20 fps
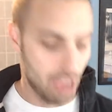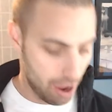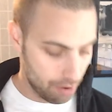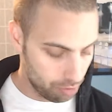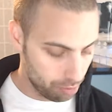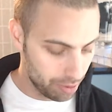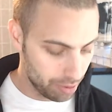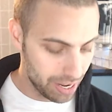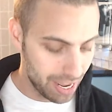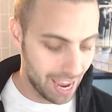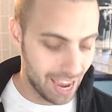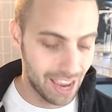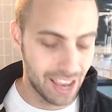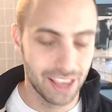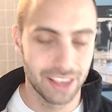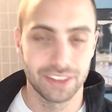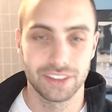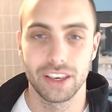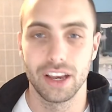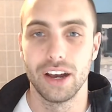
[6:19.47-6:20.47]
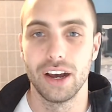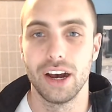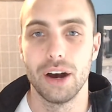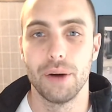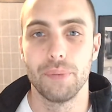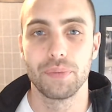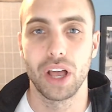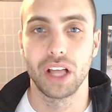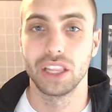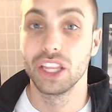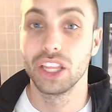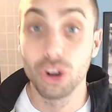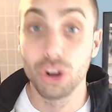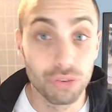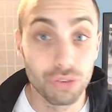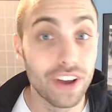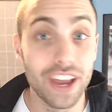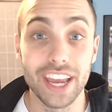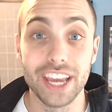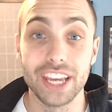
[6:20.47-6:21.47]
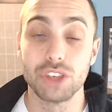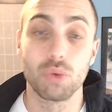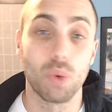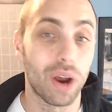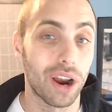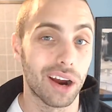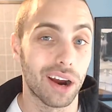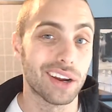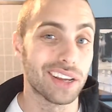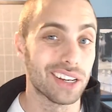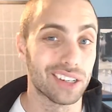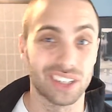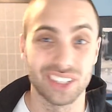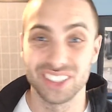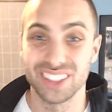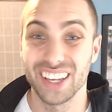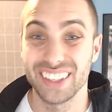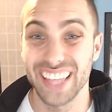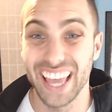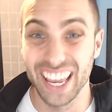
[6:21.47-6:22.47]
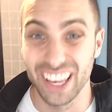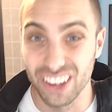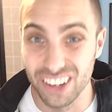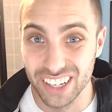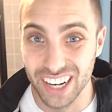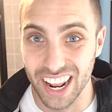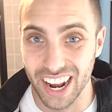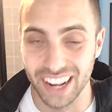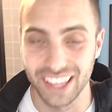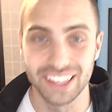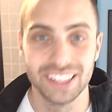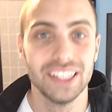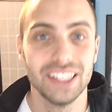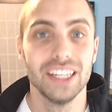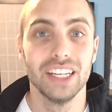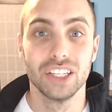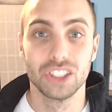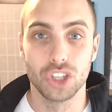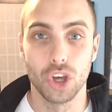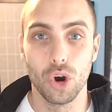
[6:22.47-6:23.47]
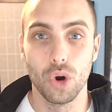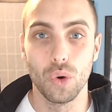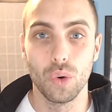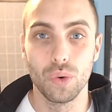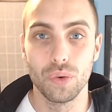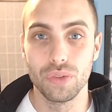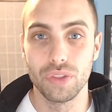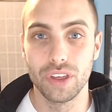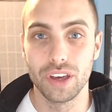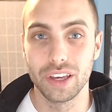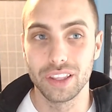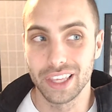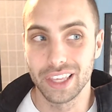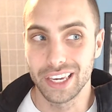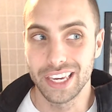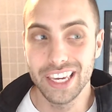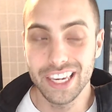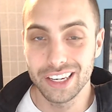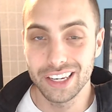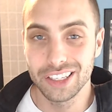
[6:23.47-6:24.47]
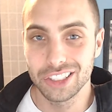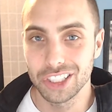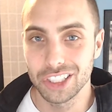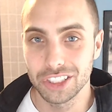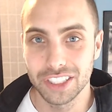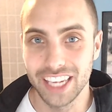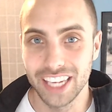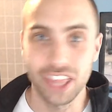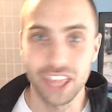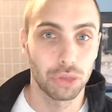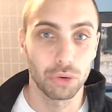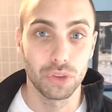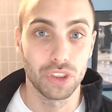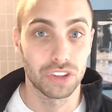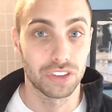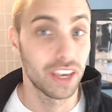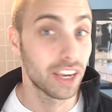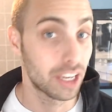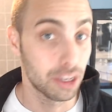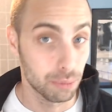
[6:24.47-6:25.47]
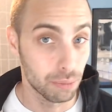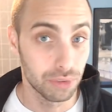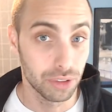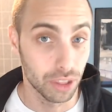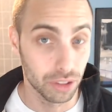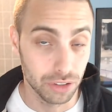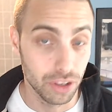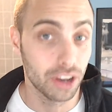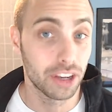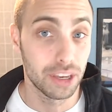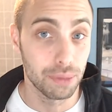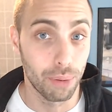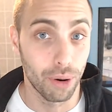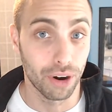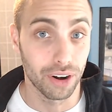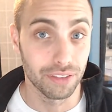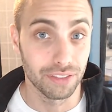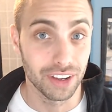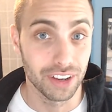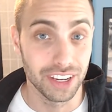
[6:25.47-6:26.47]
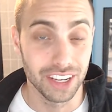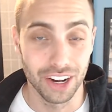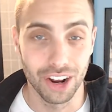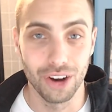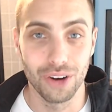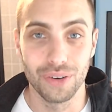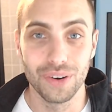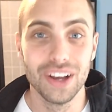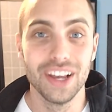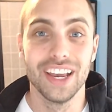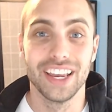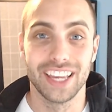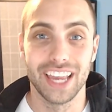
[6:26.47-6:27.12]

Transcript: Everybody has um, a little phase where you're just not that good at it. So the the key is just get through the sucky the sucky sucky part of it, you know?